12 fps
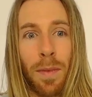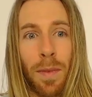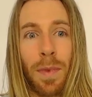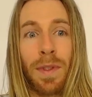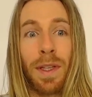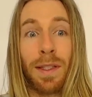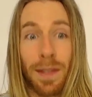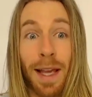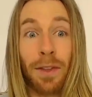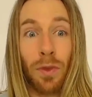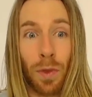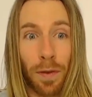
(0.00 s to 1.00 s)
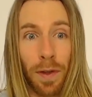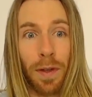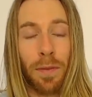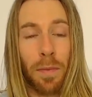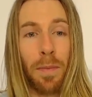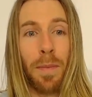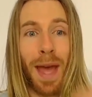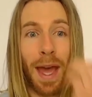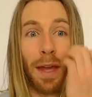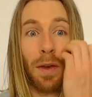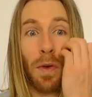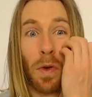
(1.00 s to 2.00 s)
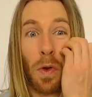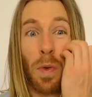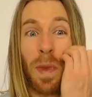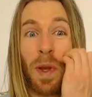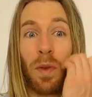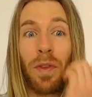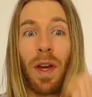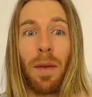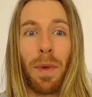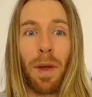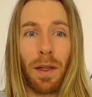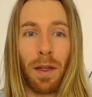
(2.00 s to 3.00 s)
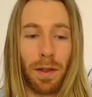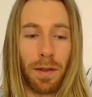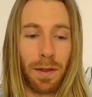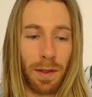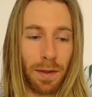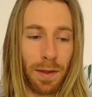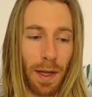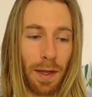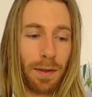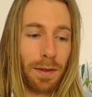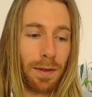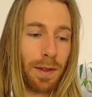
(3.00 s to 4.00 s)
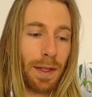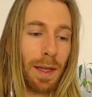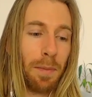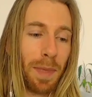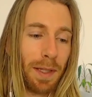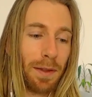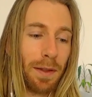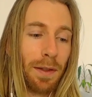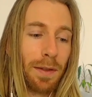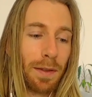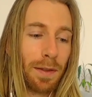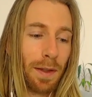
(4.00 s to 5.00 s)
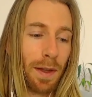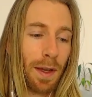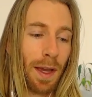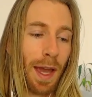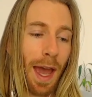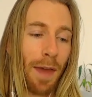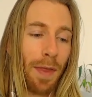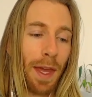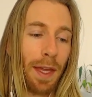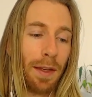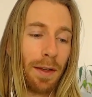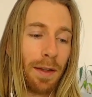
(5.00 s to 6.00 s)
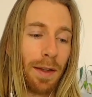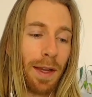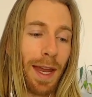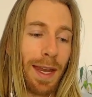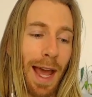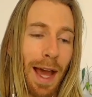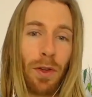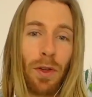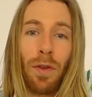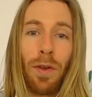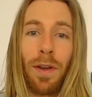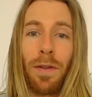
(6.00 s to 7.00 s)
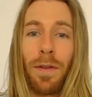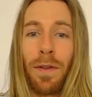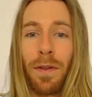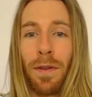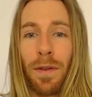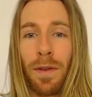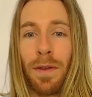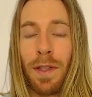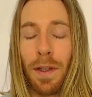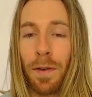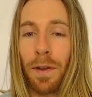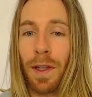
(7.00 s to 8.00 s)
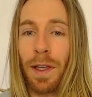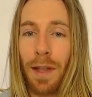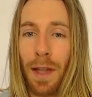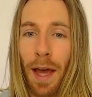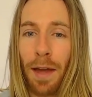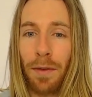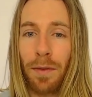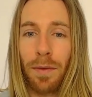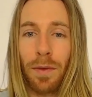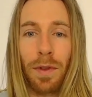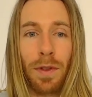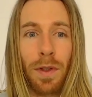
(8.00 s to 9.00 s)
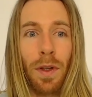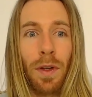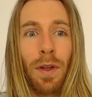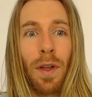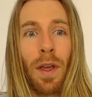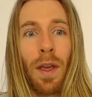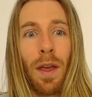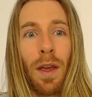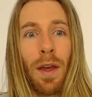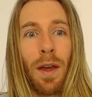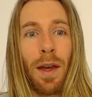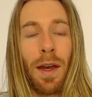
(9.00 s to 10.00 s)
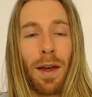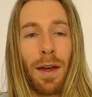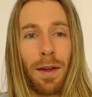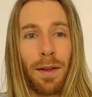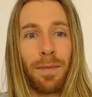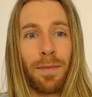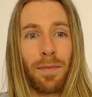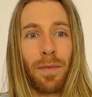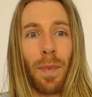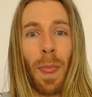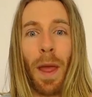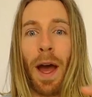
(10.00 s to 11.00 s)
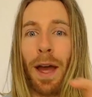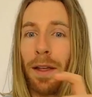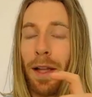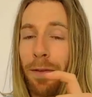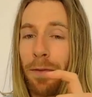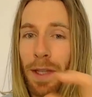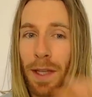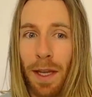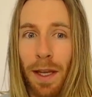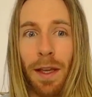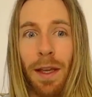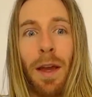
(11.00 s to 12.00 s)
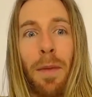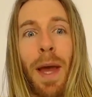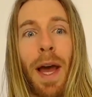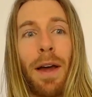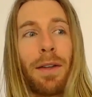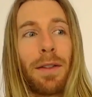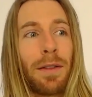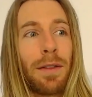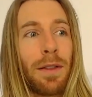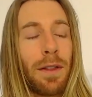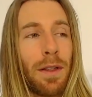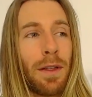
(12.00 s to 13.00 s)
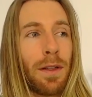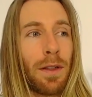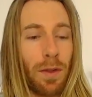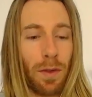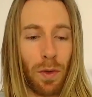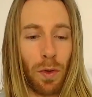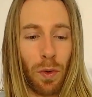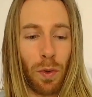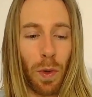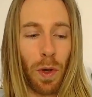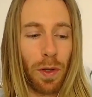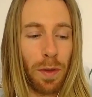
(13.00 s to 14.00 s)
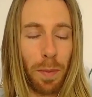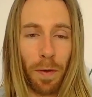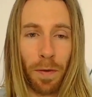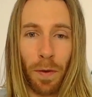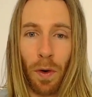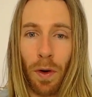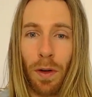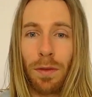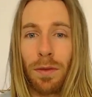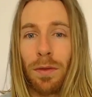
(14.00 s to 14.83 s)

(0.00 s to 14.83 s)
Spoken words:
success-driven man who built up a lot of success in business. And now you live differently to that. So I'd love to hear about who were you before